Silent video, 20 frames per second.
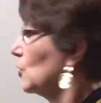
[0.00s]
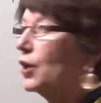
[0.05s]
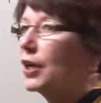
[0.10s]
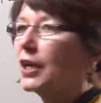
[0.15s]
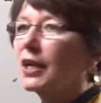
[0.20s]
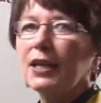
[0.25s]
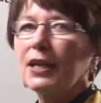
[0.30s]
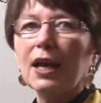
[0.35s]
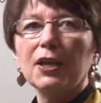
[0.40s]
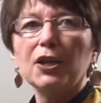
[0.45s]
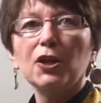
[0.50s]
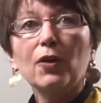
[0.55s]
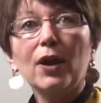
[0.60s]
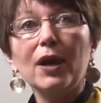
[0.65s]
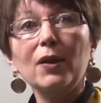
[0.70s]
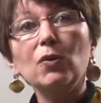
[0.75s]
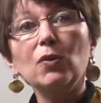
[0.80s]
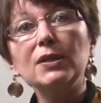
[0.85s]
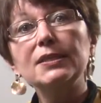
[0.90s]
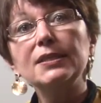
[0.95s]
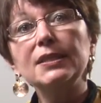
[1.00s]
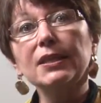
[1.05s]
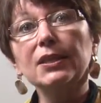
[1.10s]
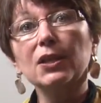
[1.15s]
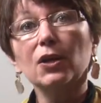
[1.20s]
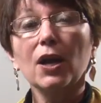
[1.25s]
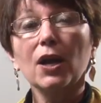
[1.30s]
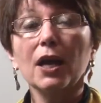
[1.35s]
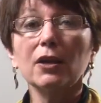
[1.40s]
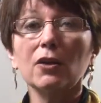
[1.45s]
looking at your A1C,
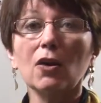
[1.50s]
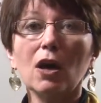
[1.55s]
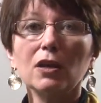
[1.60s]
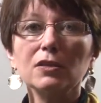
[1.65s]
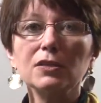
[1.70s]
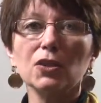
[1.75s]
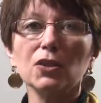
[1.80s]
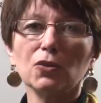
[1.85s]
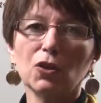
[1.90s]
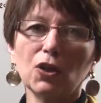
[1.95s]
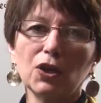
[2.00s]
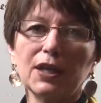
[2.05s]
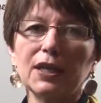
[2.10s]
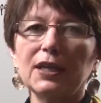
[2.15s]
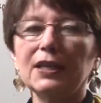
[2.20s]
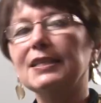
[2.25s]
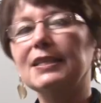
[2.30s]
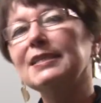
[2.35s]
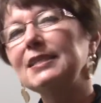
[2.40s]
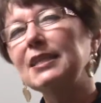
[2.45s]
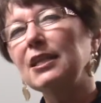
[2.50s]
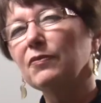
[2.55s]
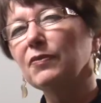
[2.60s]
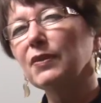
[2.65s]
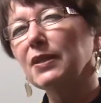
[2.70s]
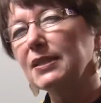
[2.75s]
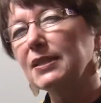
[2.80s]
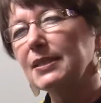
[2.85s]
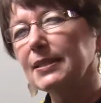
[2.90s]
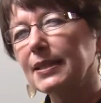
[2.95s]
they're kind of also looking to see if
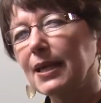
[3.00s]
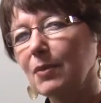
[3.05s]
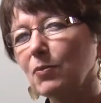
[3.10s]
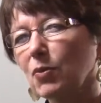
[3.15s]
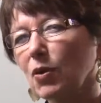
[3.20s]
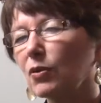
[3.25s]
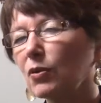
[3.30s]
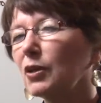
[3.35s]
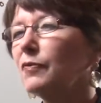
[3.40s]
it's stable.